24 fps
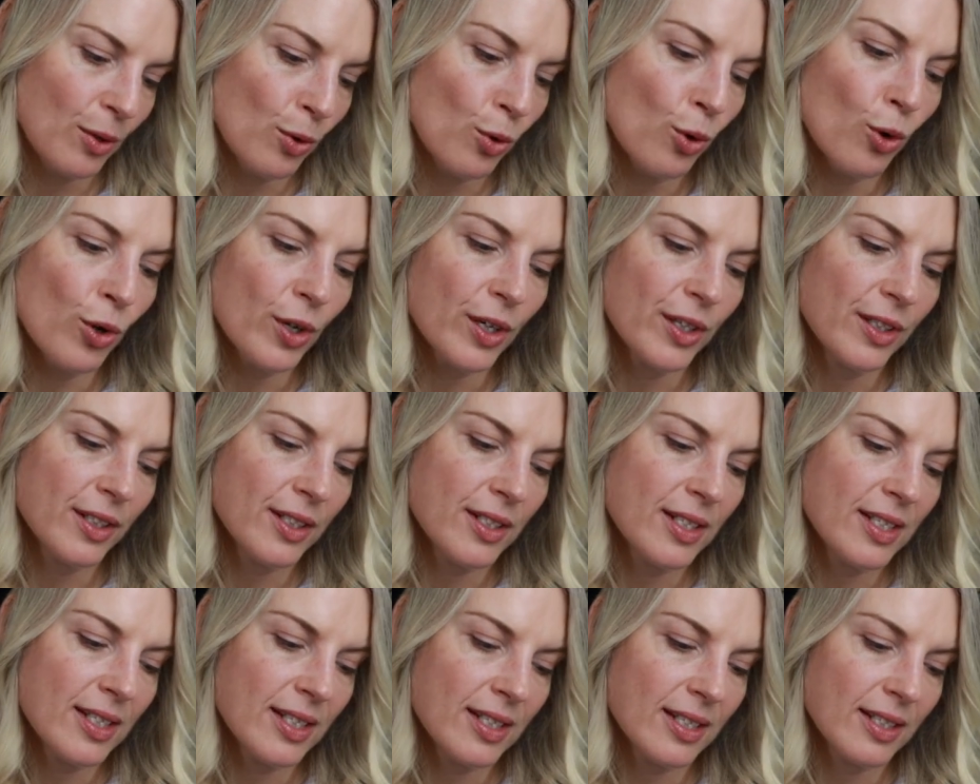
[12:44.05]

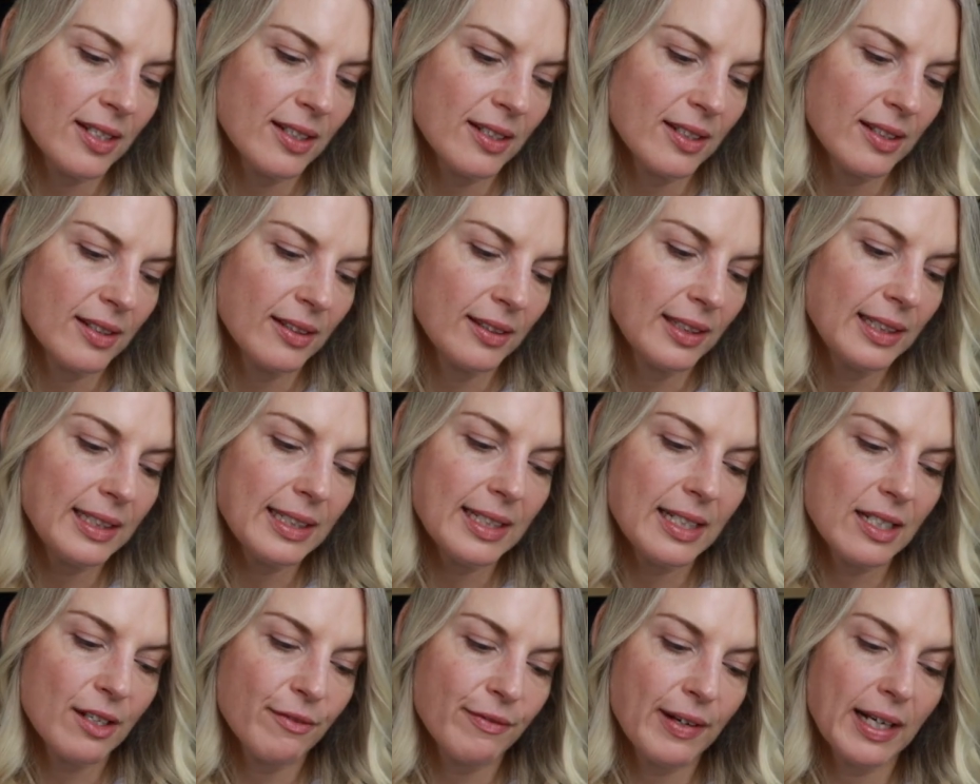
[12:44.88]
orchid,
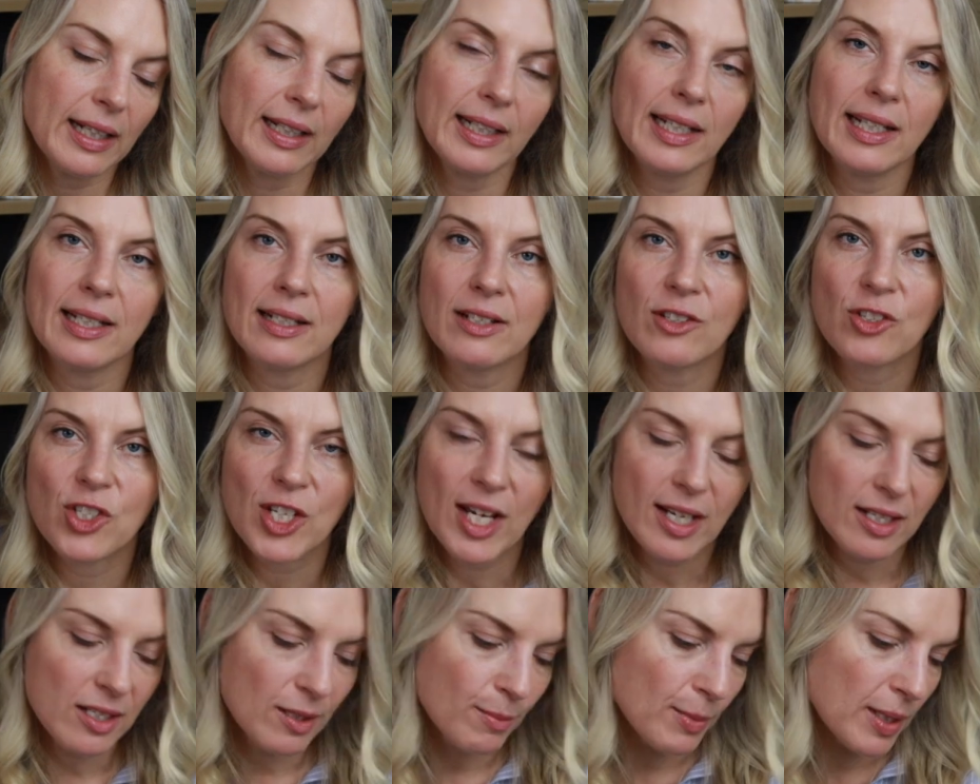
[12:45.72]
lily of the valley, and
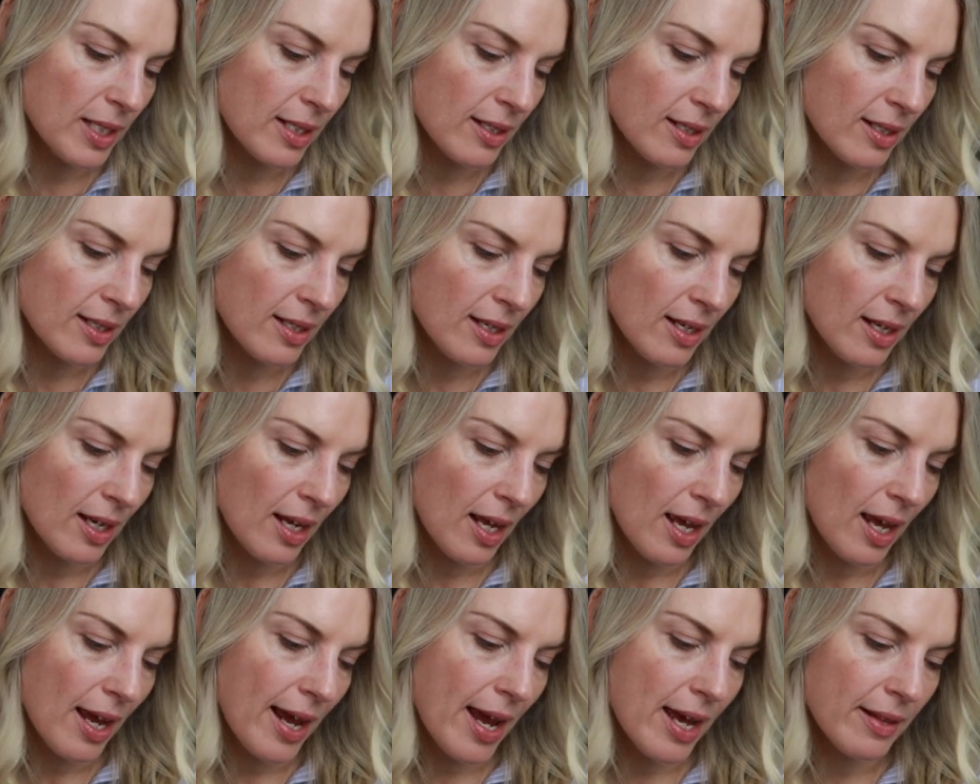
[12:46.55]
jasmine.
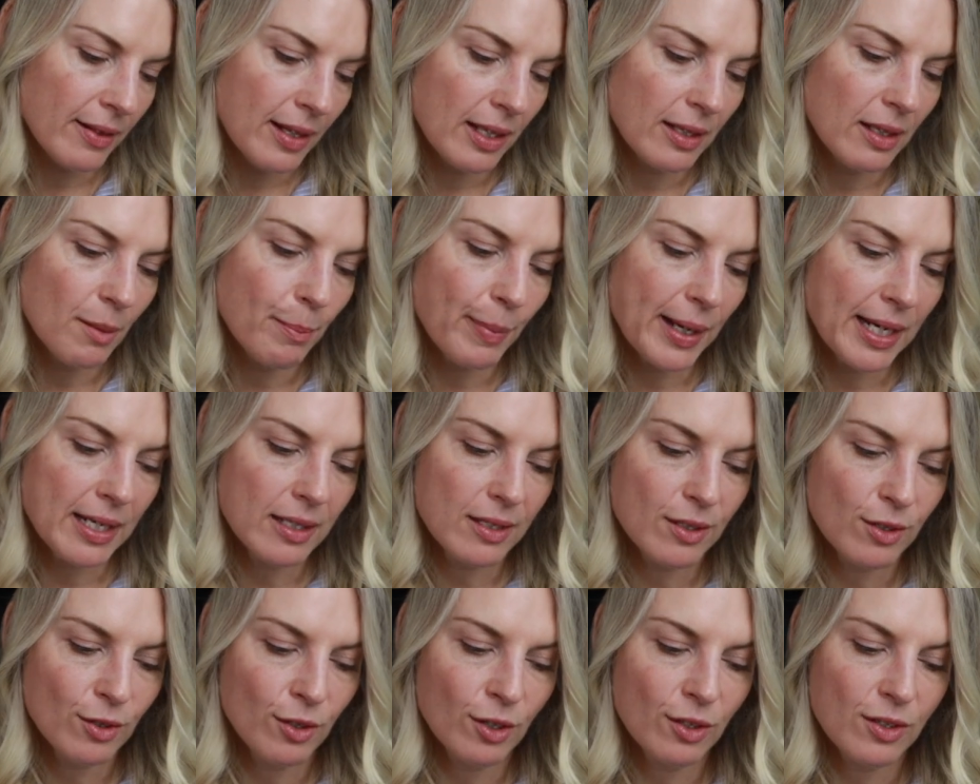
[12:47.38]
And then the
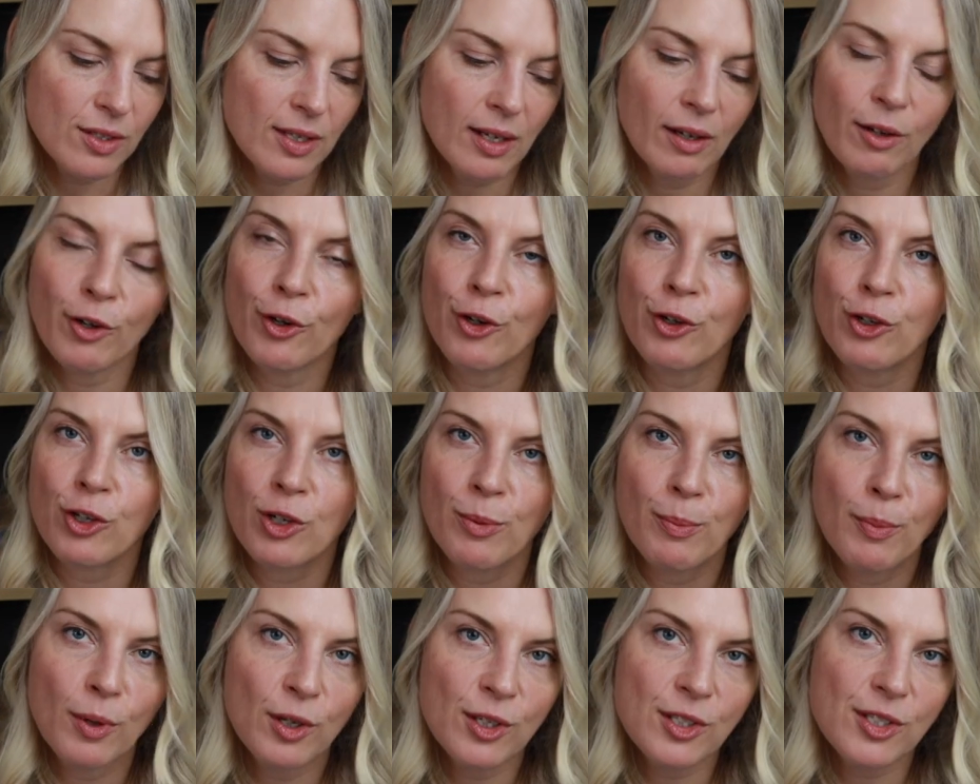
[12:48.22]
base notes are
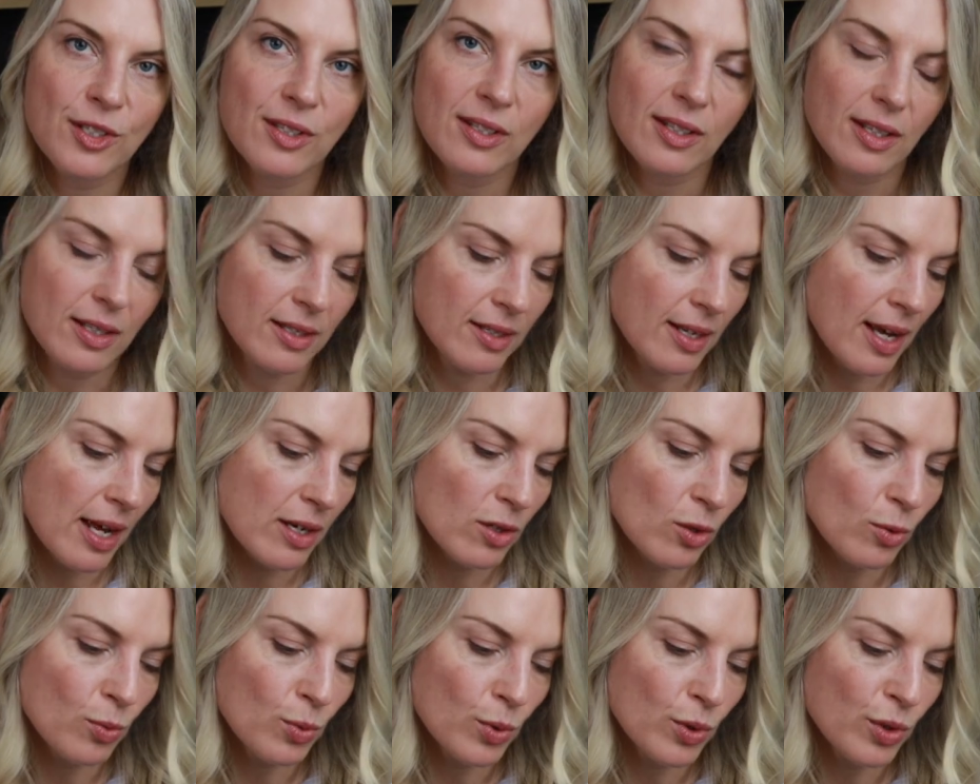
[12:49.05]
oak moss,
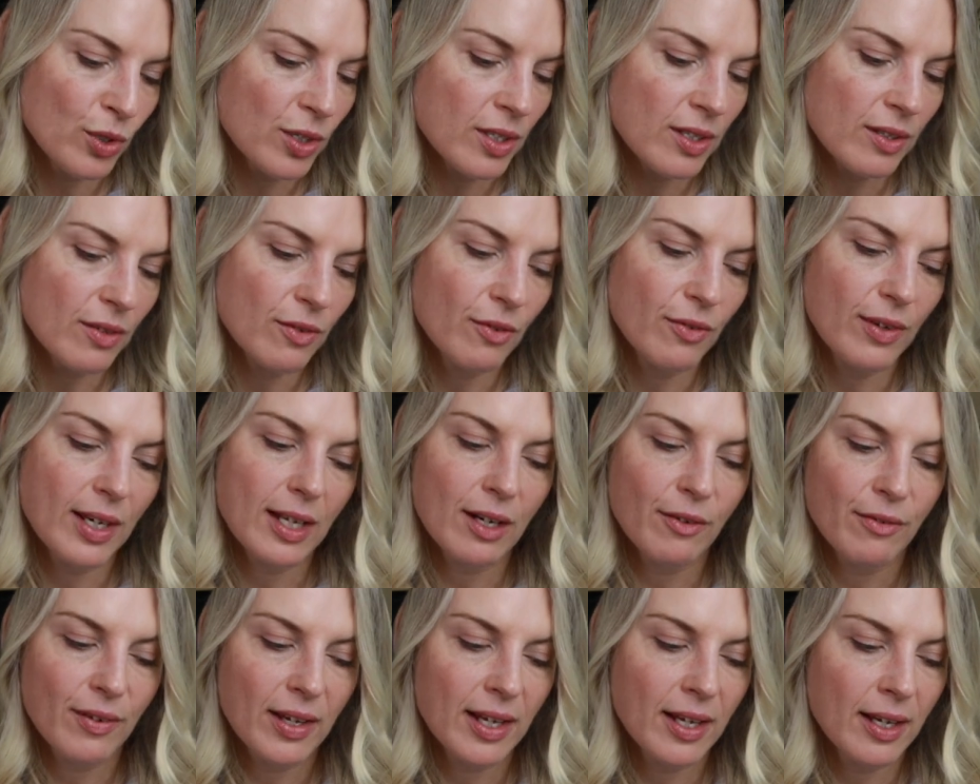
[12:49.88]
sandalwood,
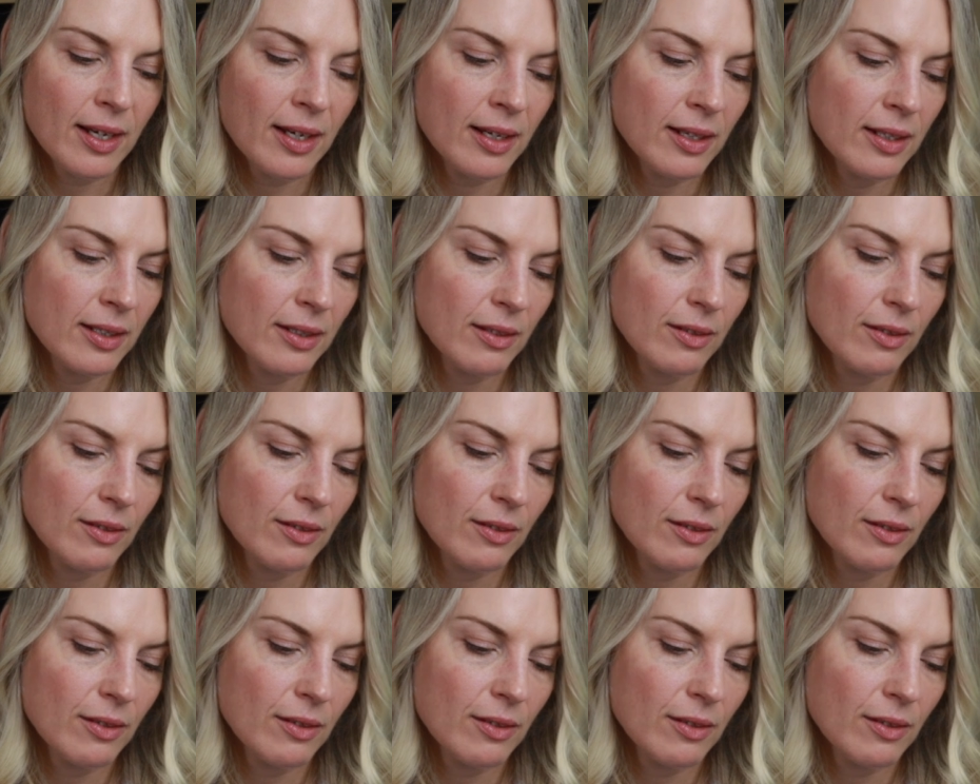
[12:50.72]
vetiver,